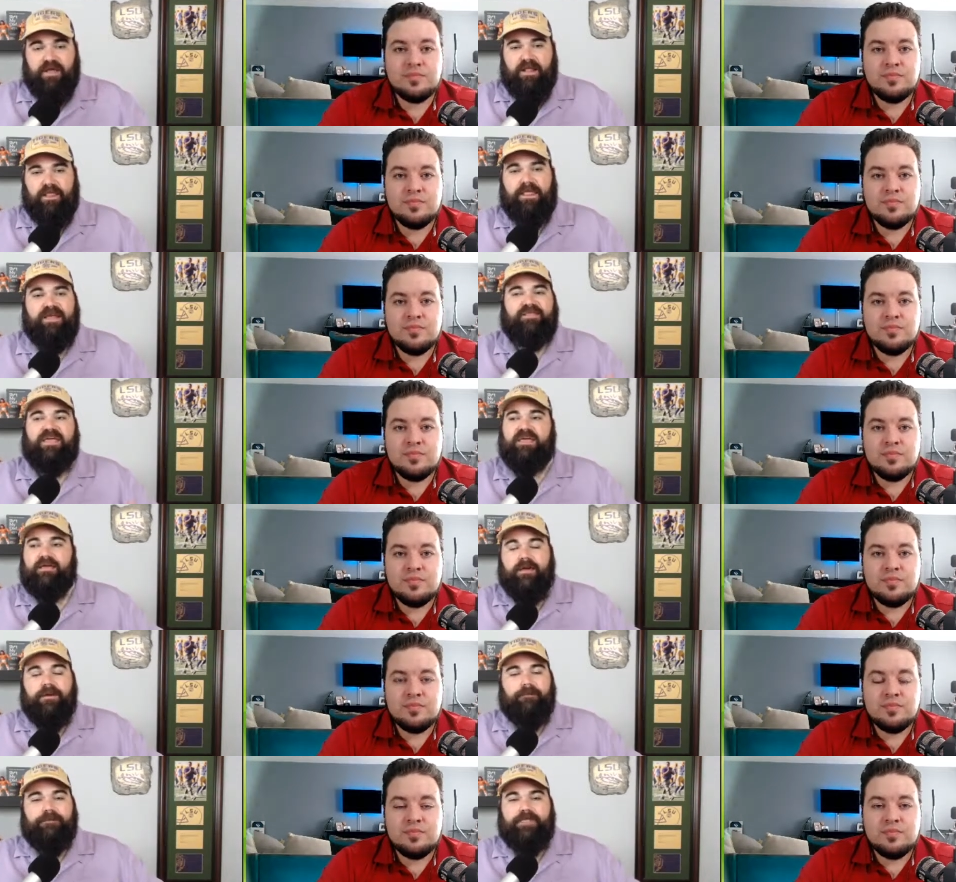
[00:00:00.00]
Speaker 1: Like, they,
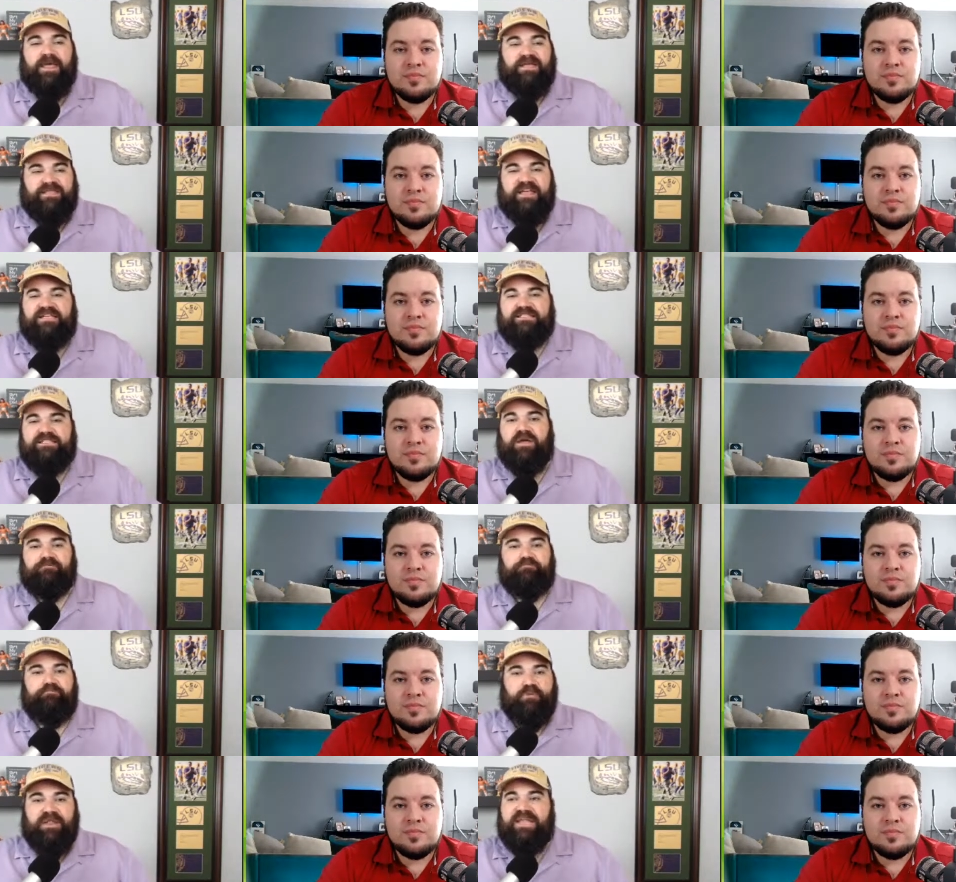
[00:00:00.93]
like they still
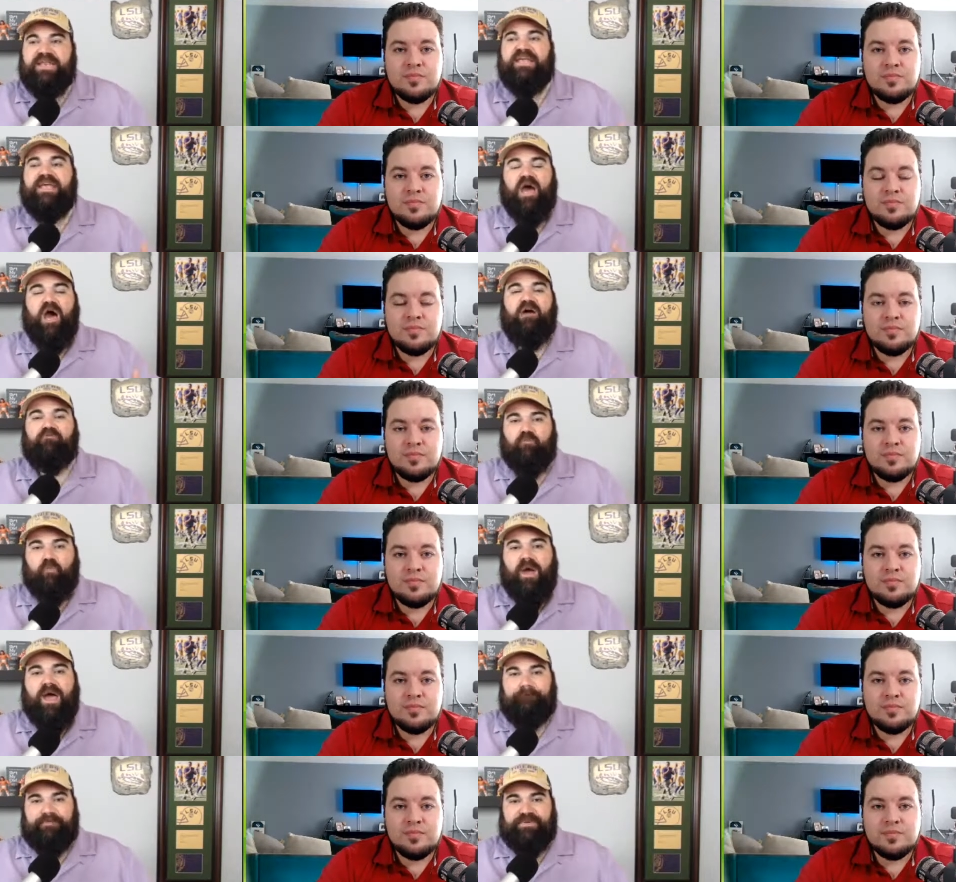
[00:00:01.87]
had plenty of
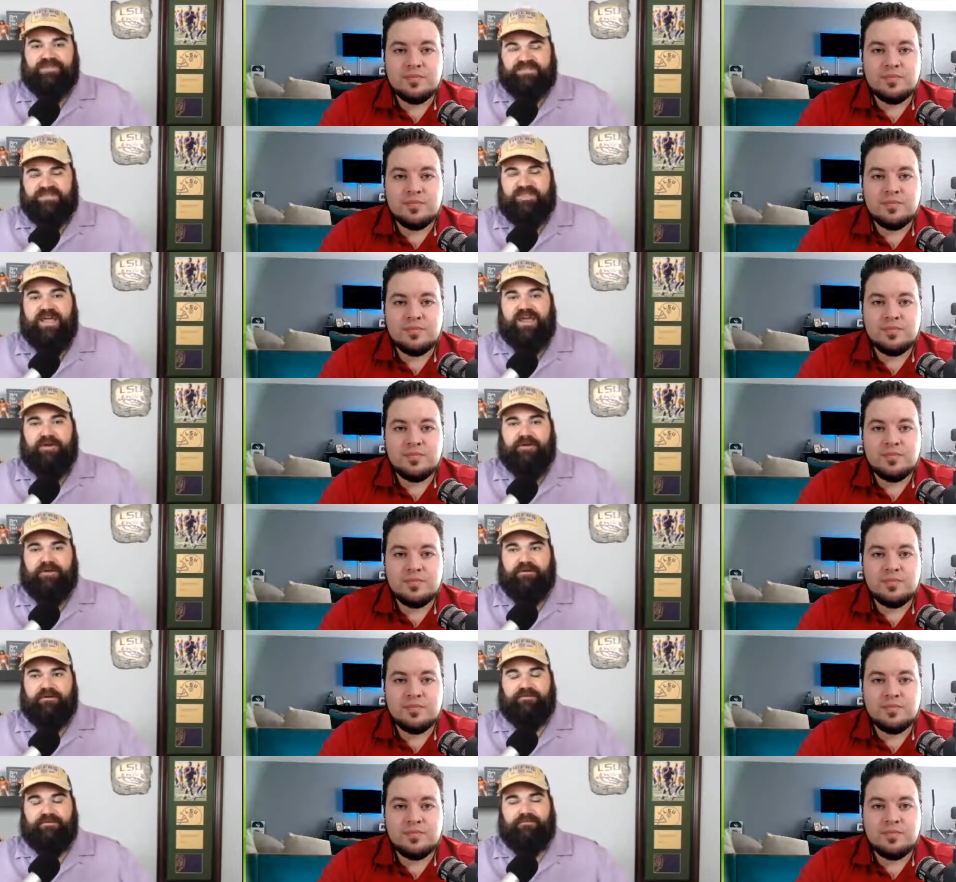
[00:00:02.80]
weapons there.
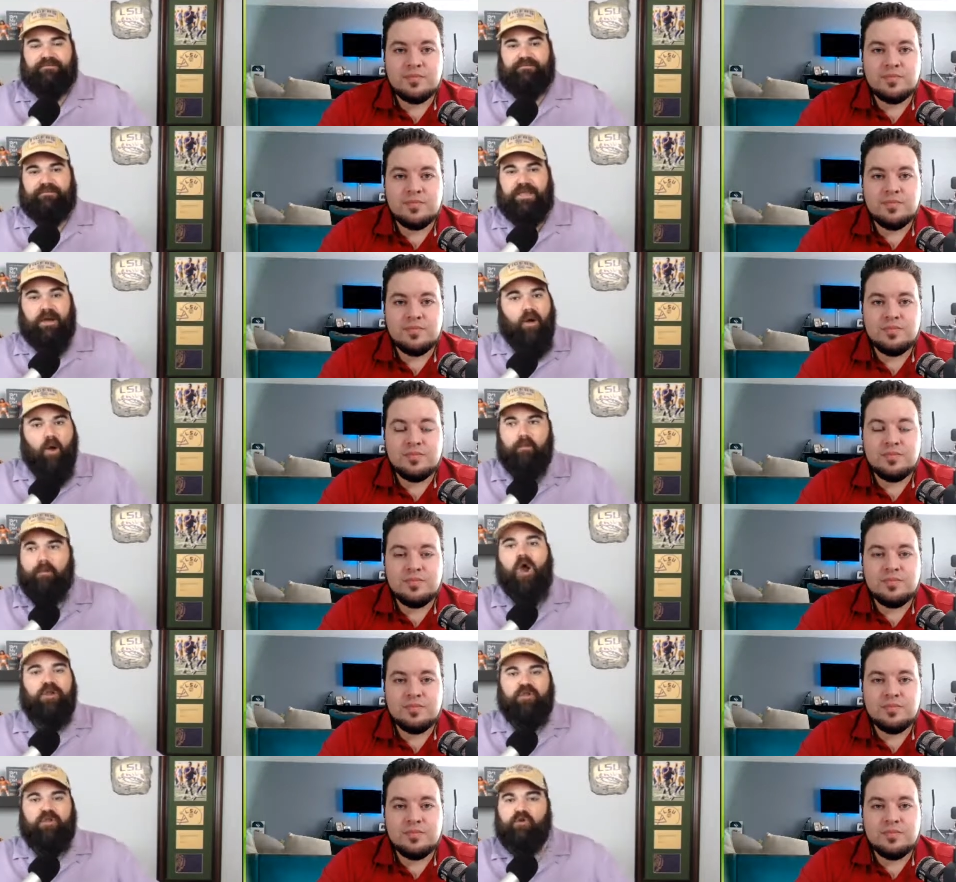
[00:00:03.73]
Now,
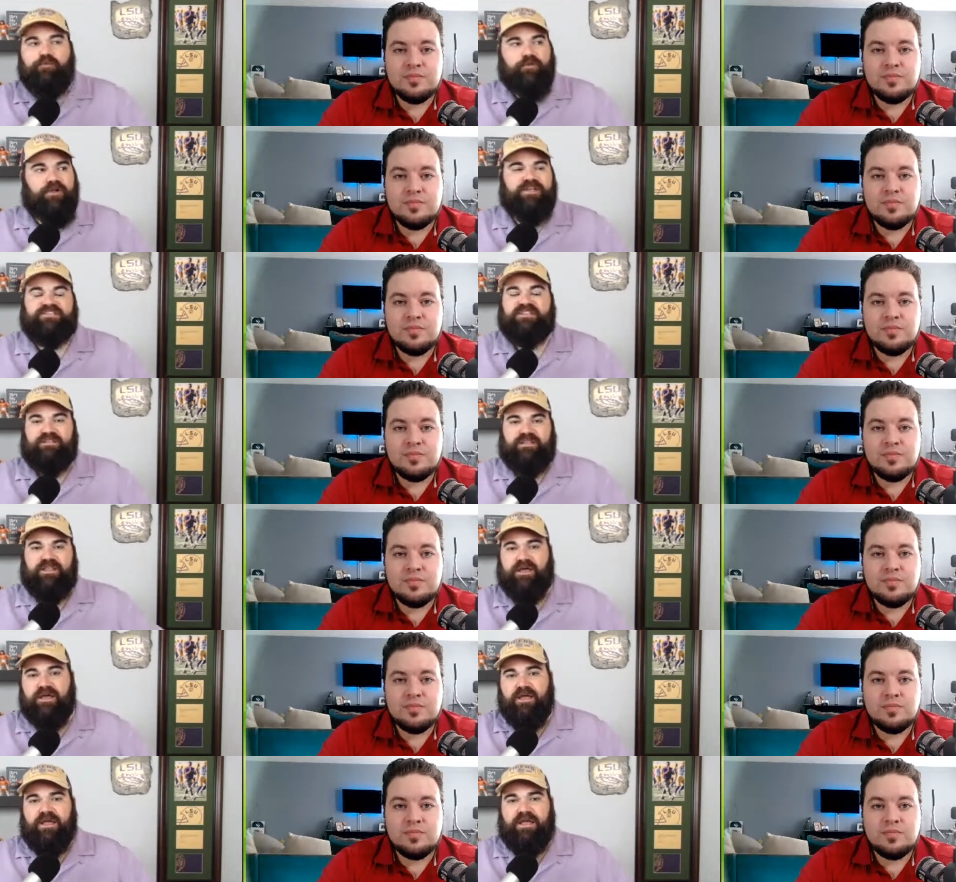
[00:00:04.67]
Amari Cooper isn't
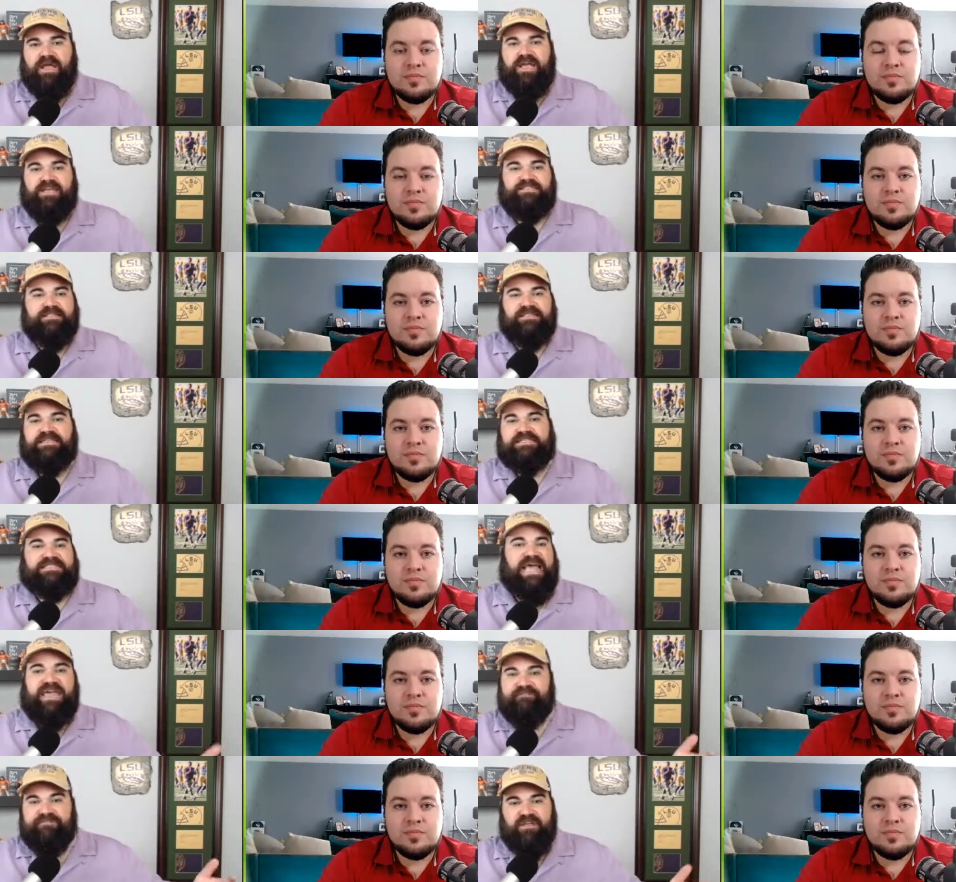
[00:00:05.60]
the isn't the
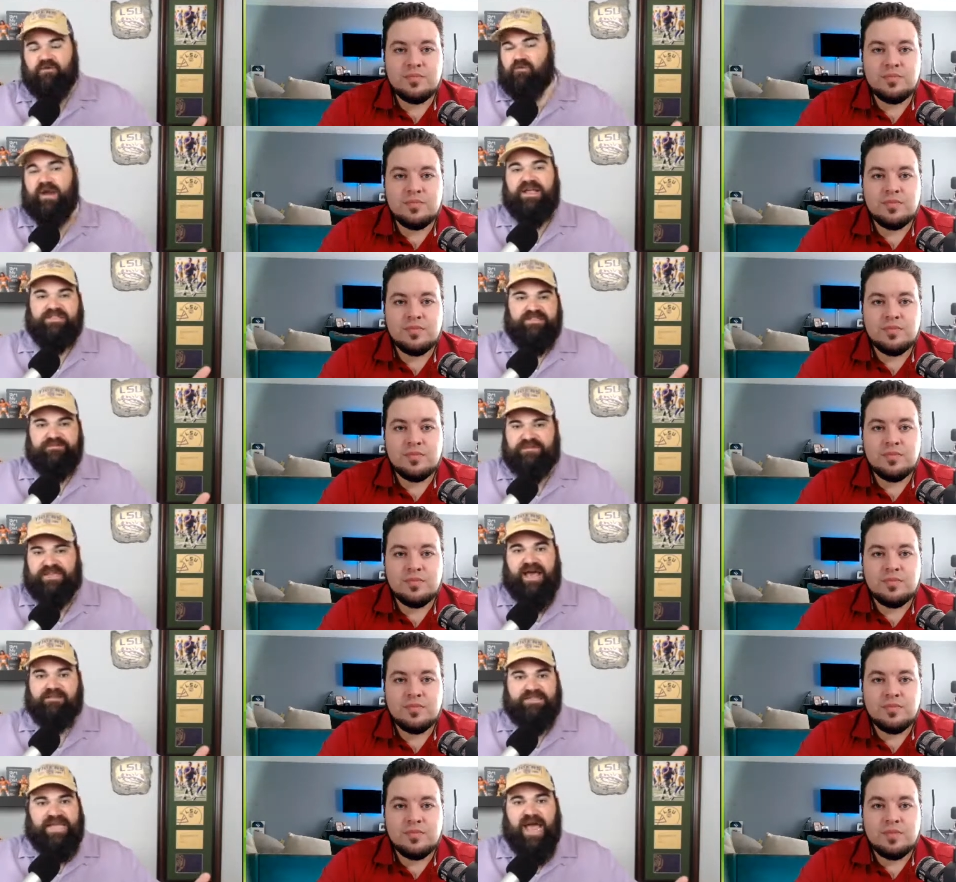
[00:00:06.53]
saving grace of the
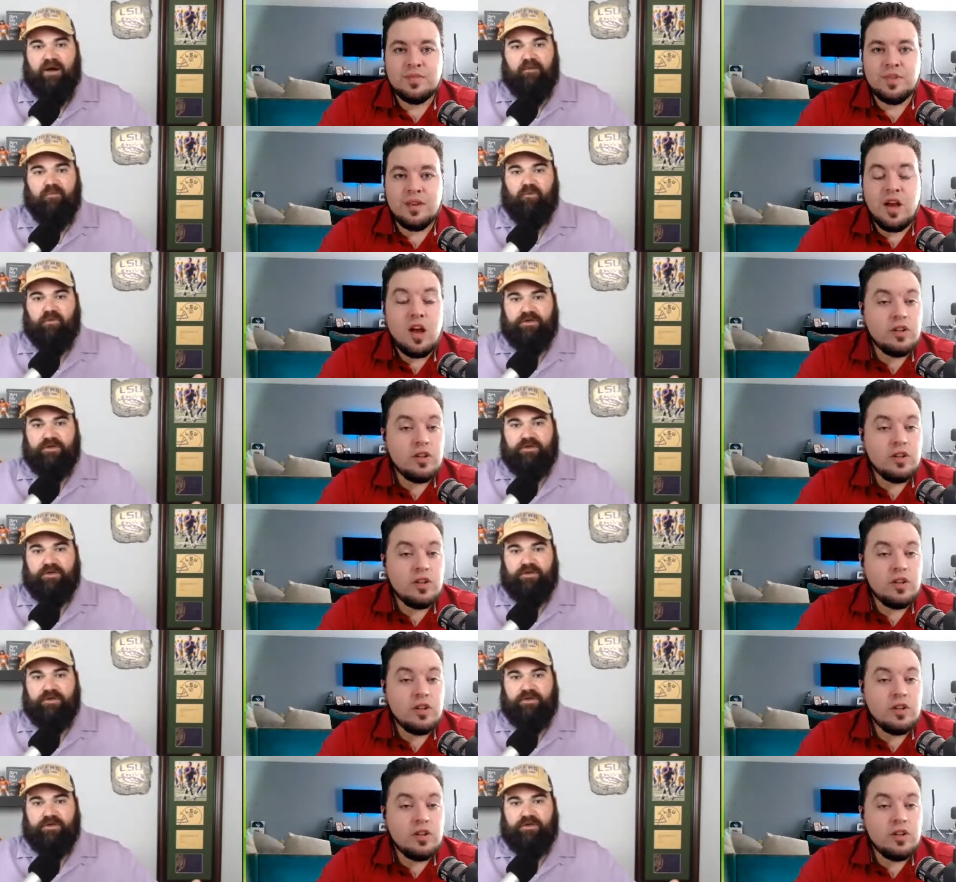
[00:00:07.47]
Dallas Cowboys.